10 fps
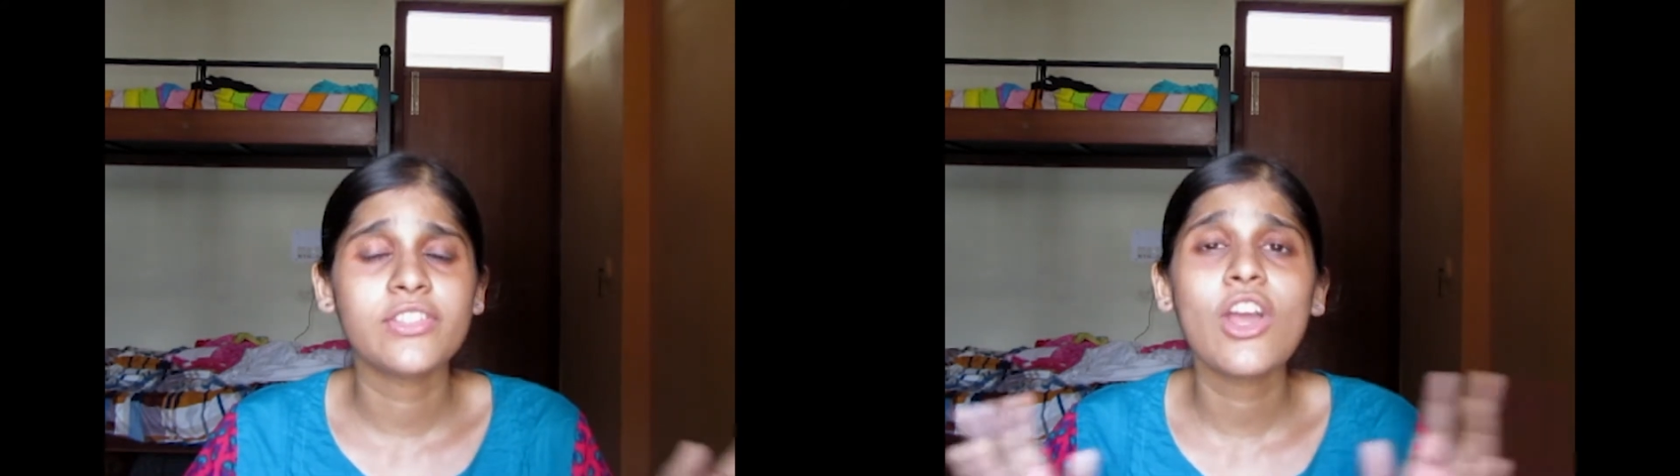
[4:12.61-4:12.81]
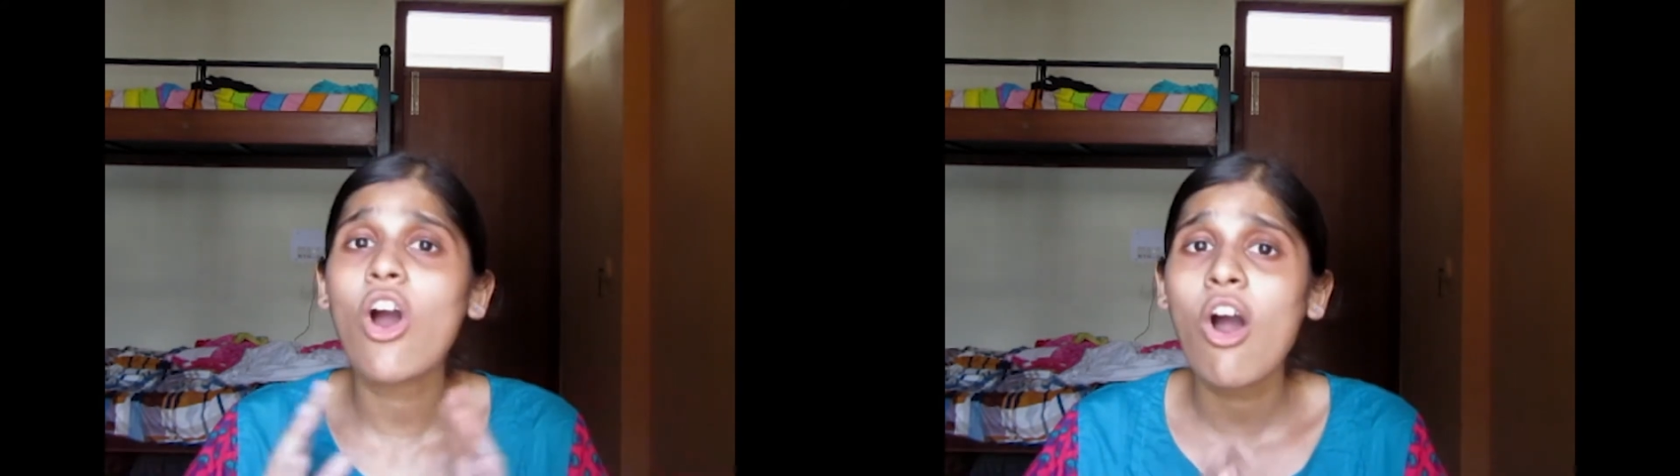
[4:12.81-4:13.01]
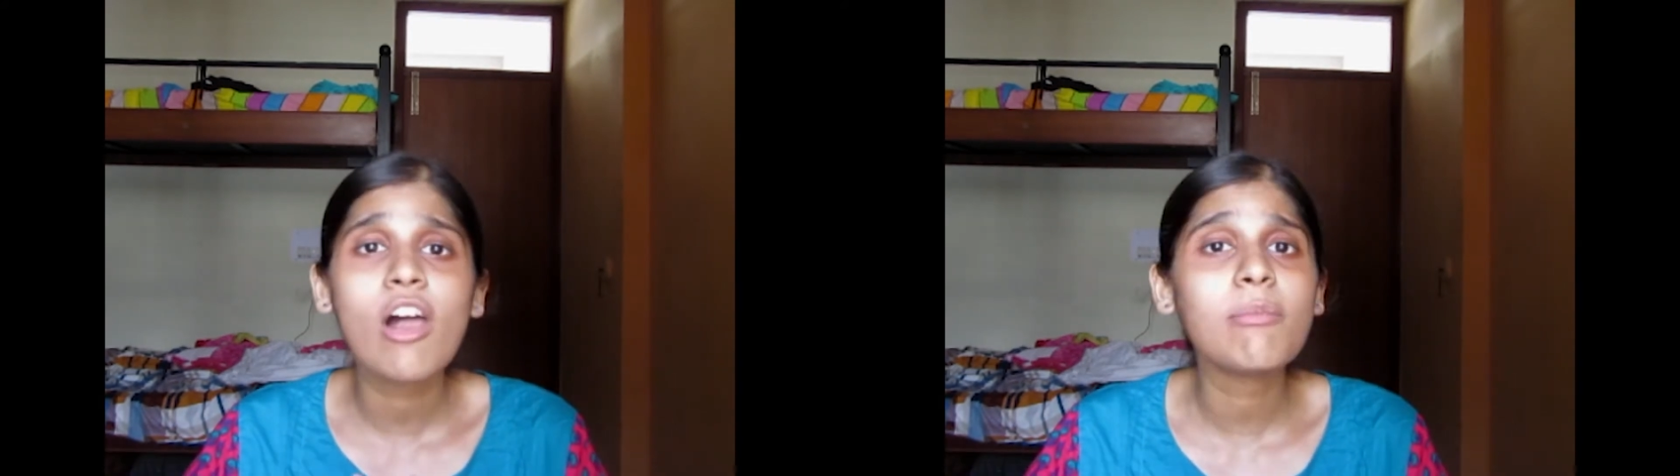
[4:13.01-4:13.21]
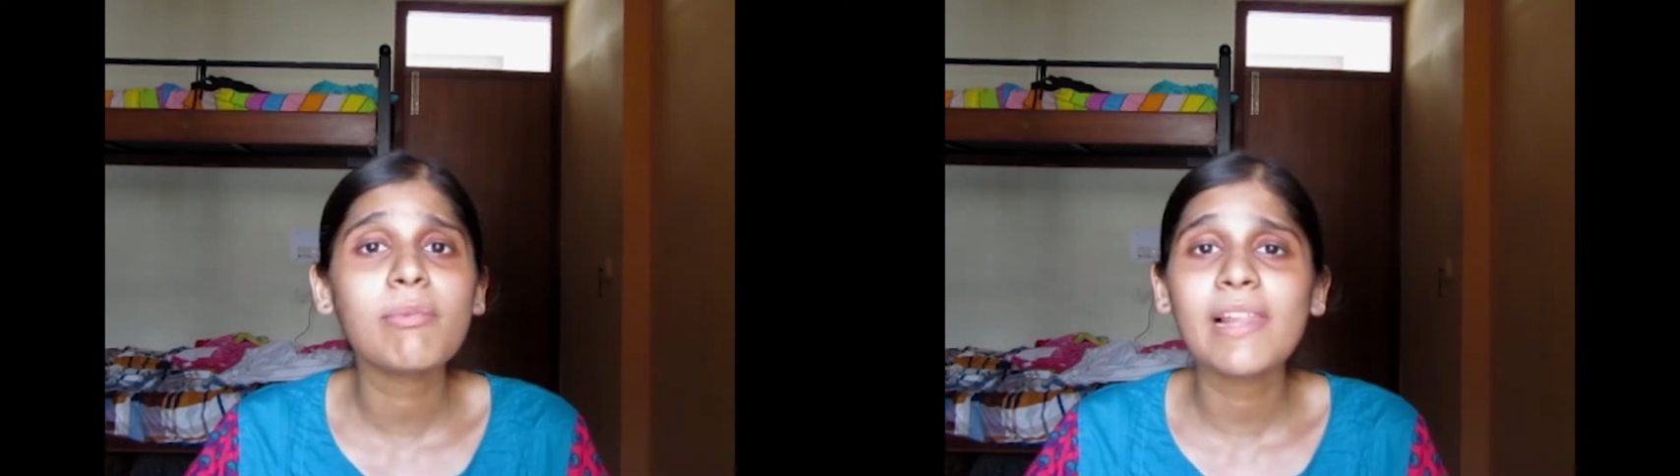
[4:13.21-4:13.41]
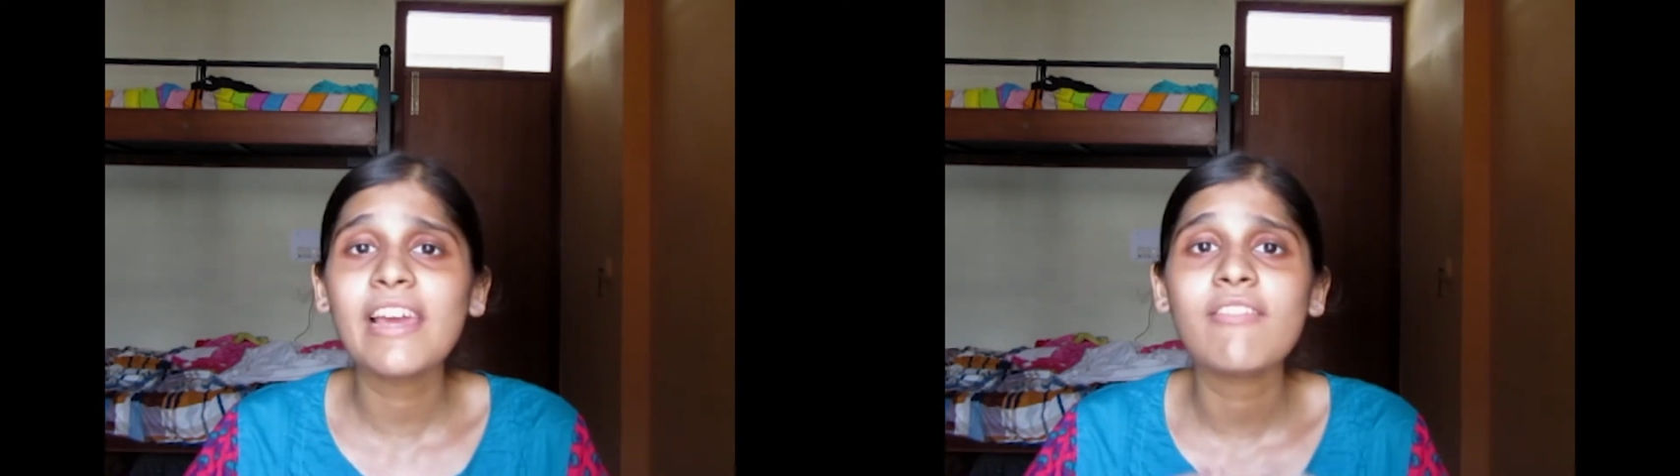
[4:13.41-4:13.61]
they all
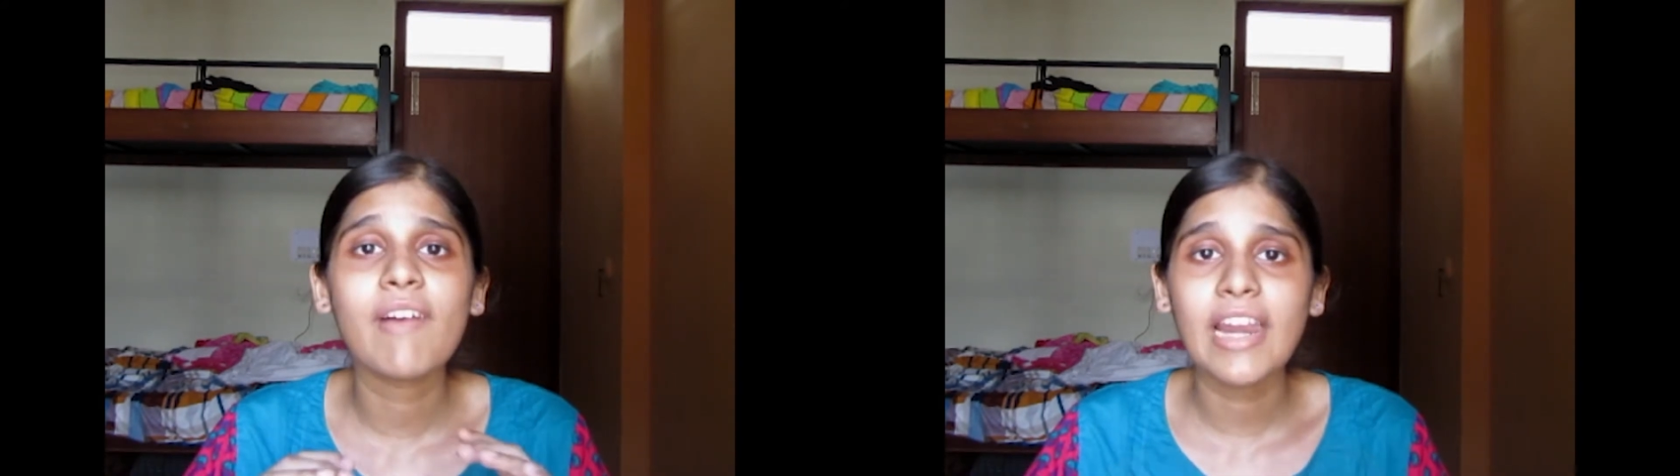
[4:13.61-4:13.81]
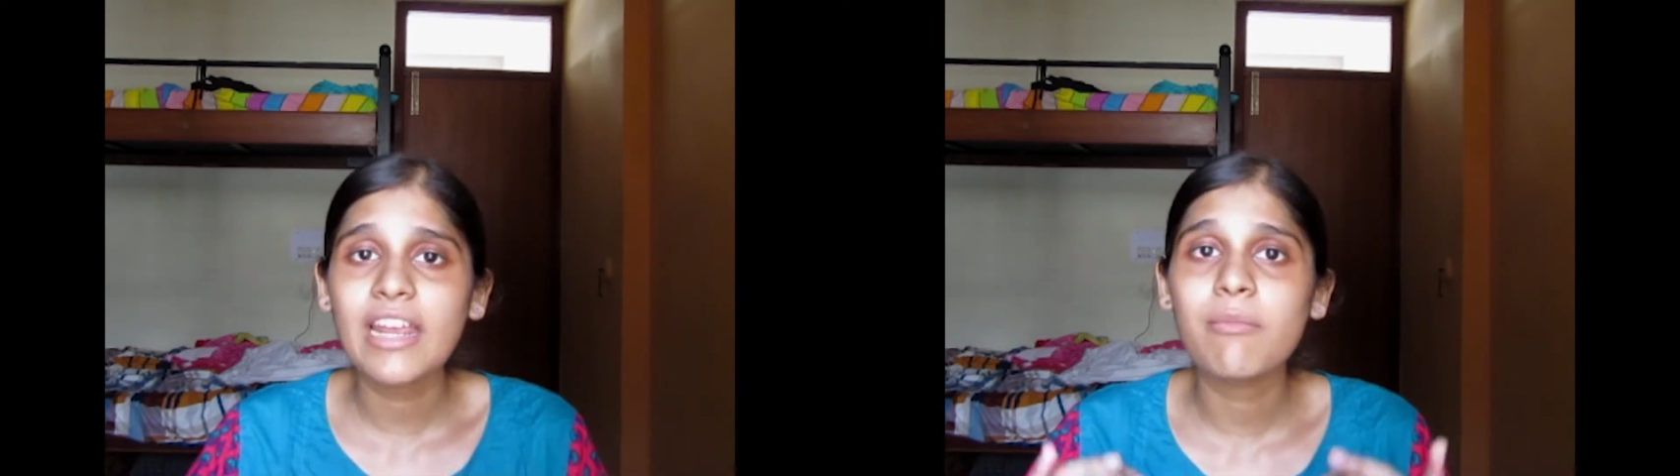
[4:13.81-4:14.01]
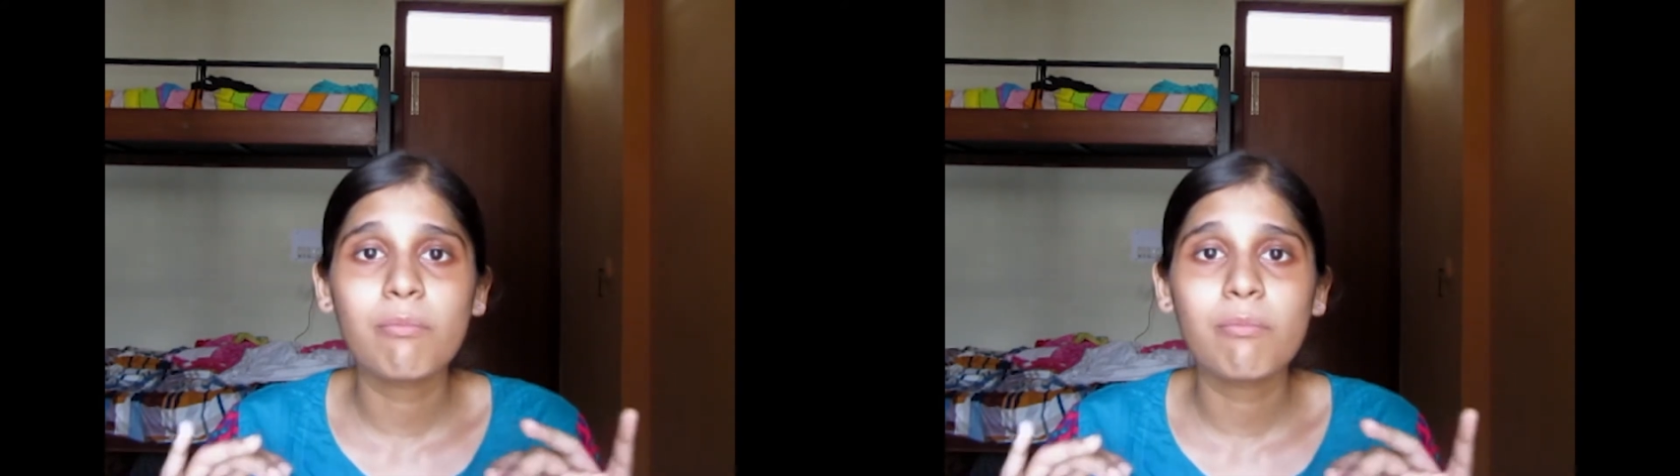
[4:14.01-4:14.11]
play a very